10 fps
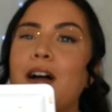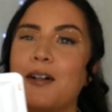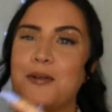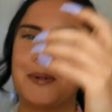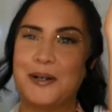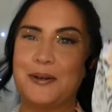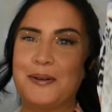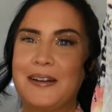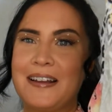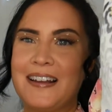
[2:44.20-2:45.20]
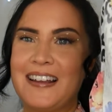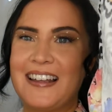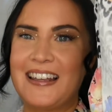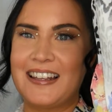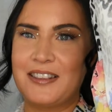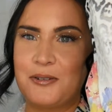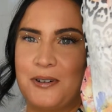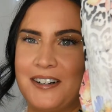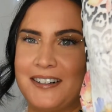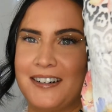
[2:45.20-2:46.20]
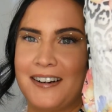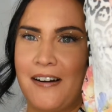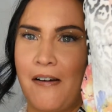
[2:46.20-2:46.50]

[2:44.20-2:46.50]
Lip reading: elbow in the water.